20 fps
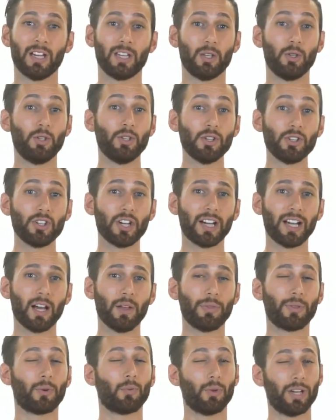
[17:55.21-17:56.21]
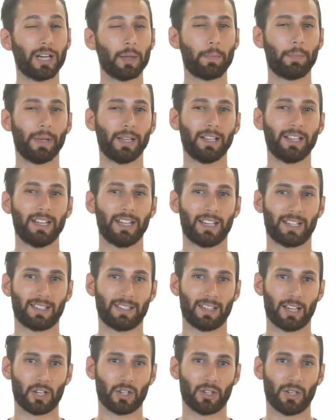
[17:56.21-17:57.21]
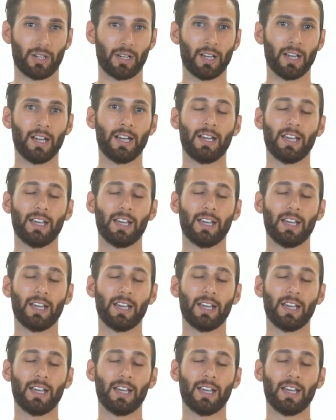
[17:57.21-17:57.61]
you should check out the Readability extension,